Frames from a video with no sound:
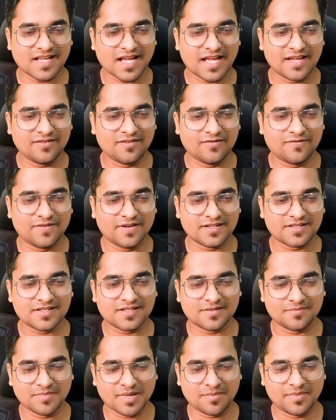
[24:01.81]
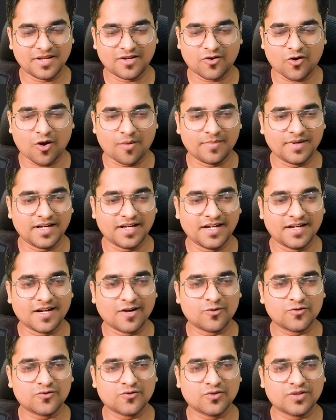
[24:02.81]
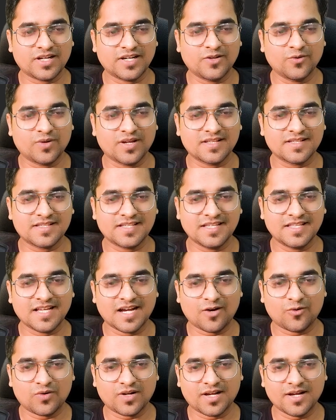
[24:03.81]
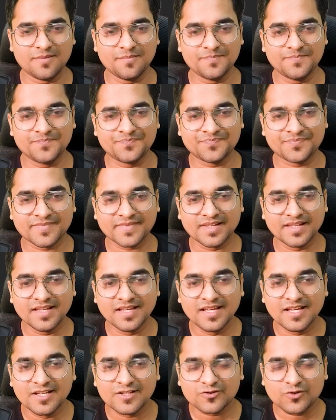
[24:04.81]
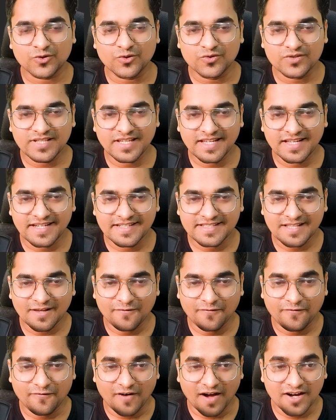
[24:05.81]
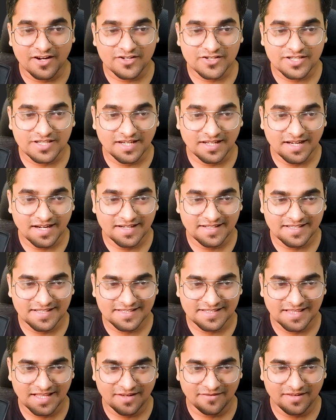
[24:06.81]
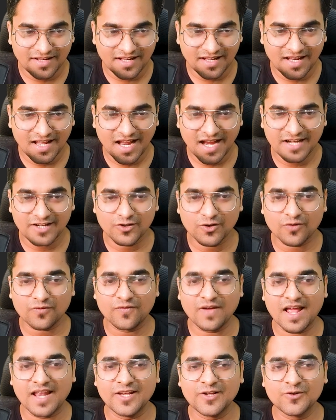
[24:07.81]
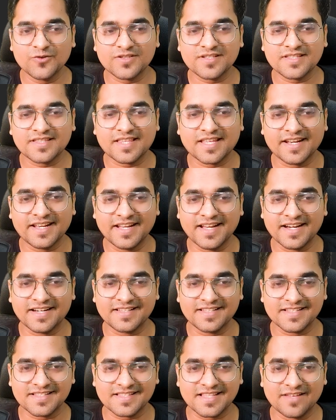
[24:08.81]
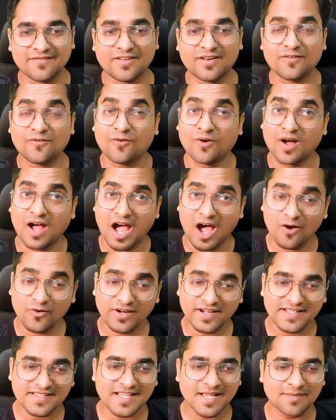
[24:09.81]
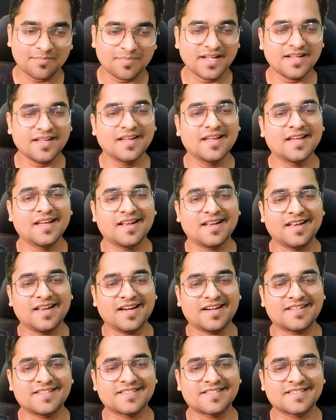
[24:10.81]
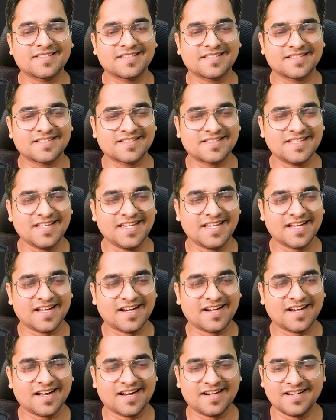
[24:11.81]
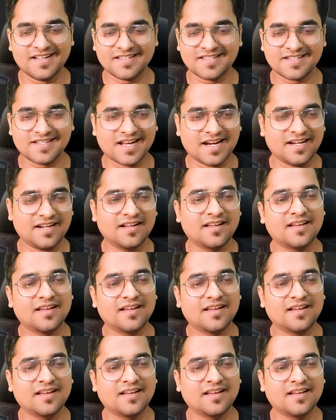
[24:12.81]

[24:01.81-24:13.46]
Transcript: I will first maybe comment it out so that you can see the outcome. So you see, it's a function at this level and your value is 3 at this level. How it is happening? Let's see, understand.